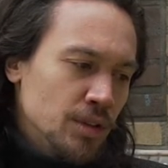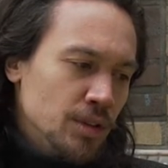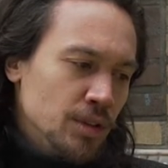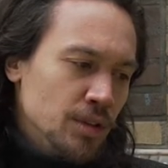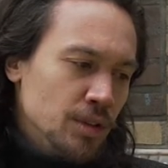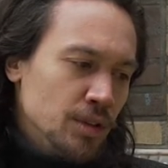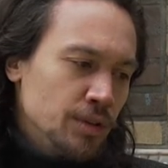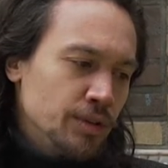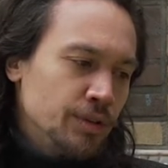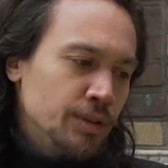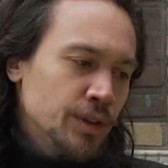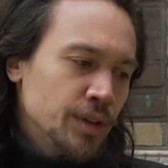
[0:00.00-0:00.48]

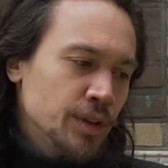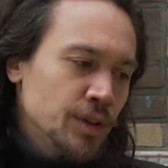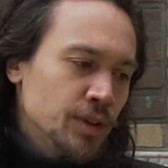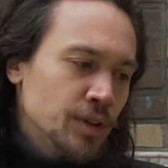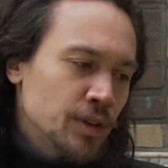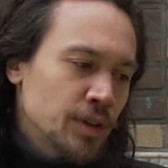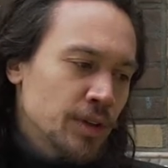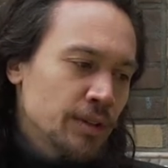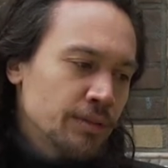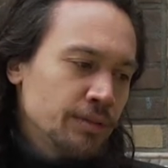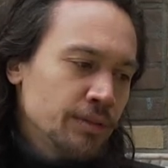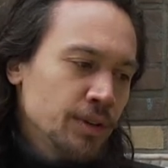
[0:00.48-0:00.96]

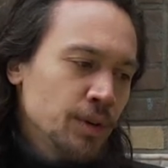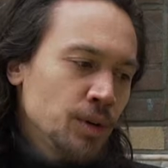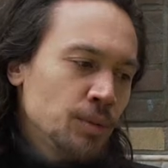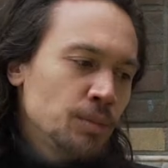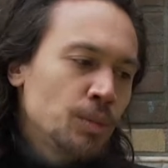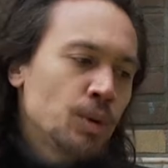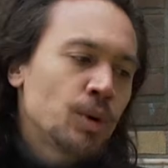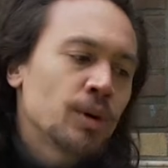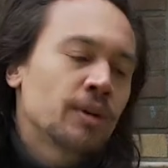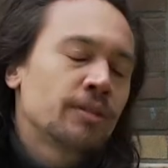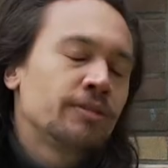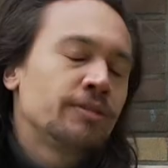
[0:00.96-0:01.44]
You can feel
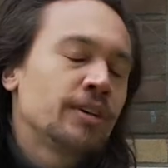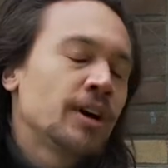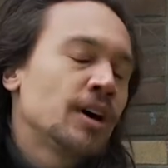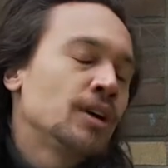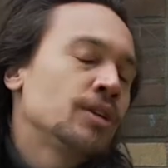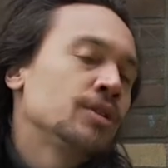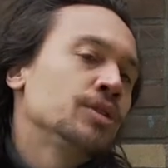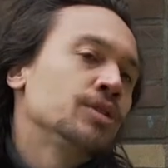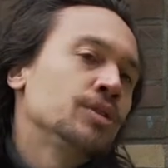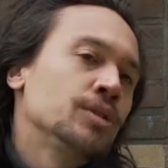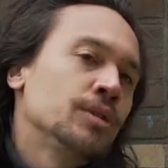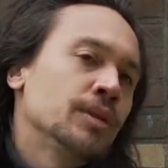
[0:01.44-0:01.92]
more
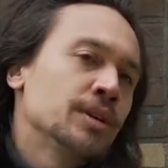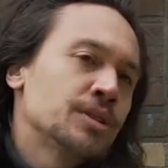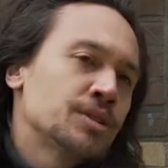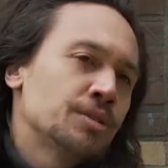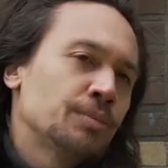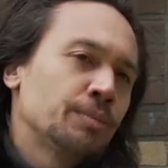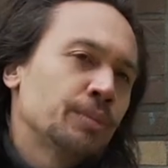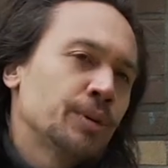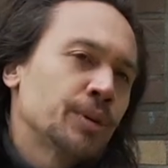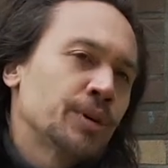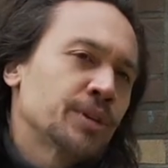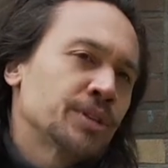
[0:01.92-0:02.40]
value
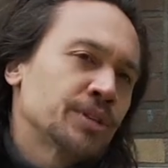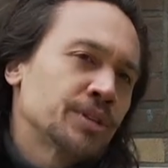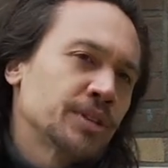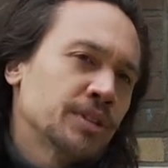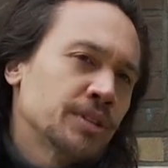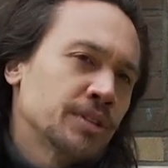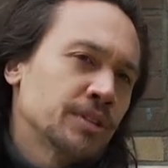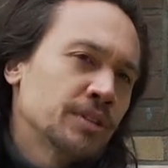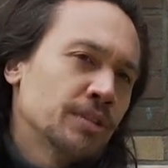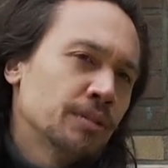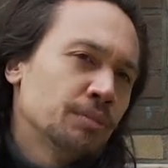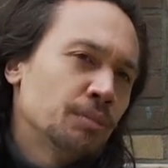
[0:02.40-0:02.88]
as a
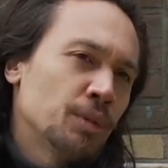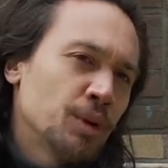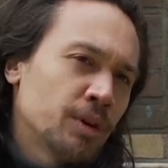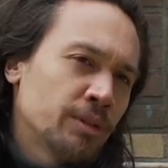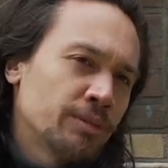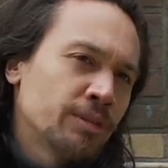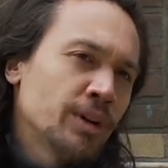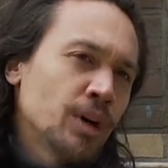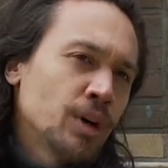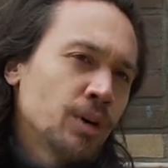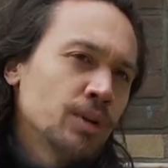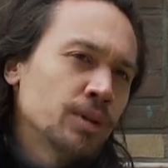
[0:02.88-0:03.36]
person,
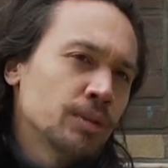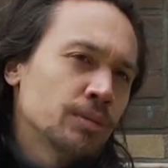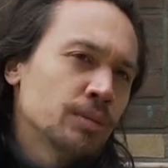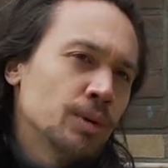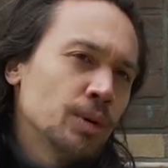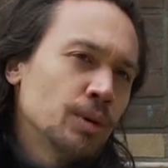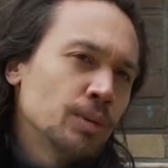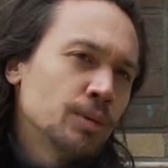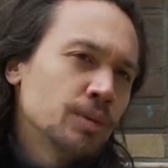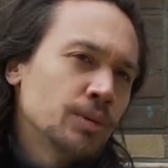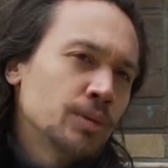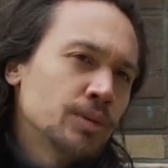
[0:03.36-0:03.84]
more
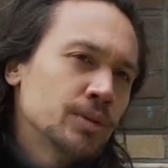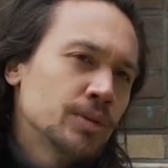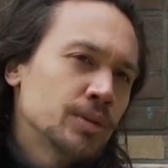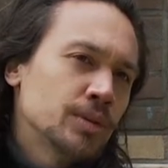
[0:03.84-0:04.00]
valuable.